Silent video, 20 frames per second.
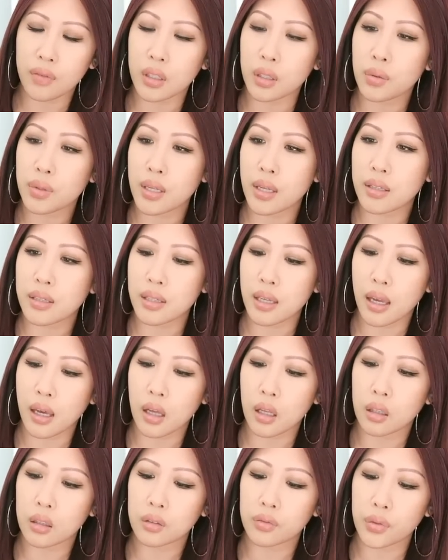then it was on
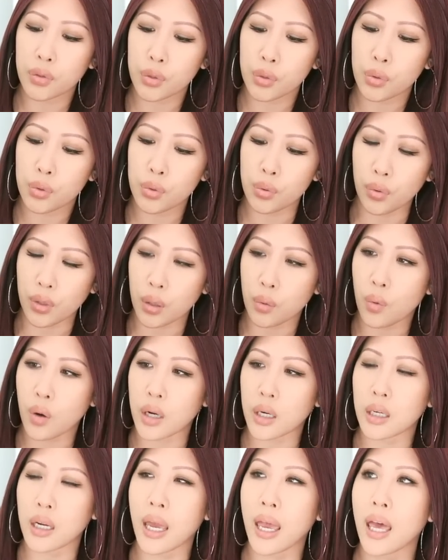sale for two
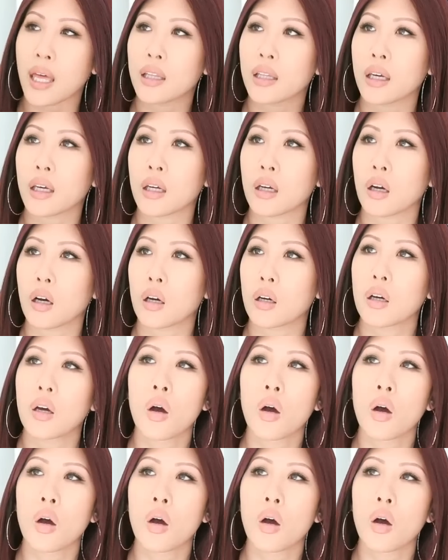twenty-one, and I had like